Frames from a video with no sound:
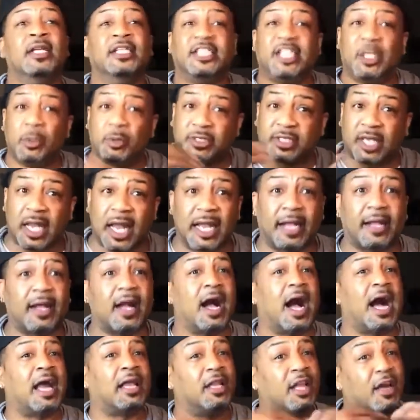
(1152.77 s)
She was like,
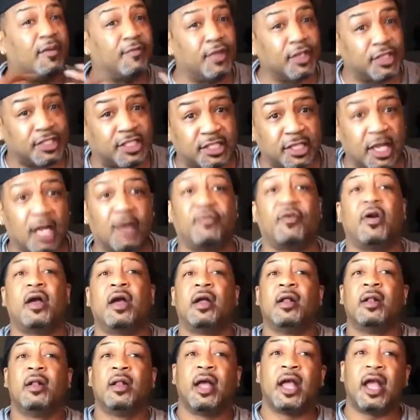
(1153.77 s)
I love your stuff,
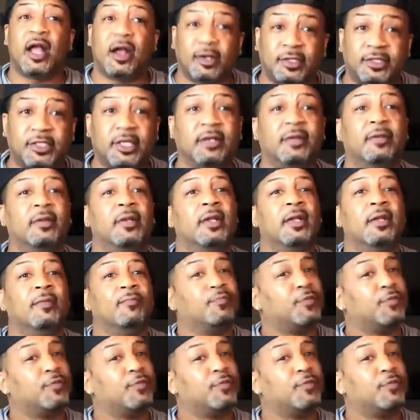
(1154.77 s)
Harrison.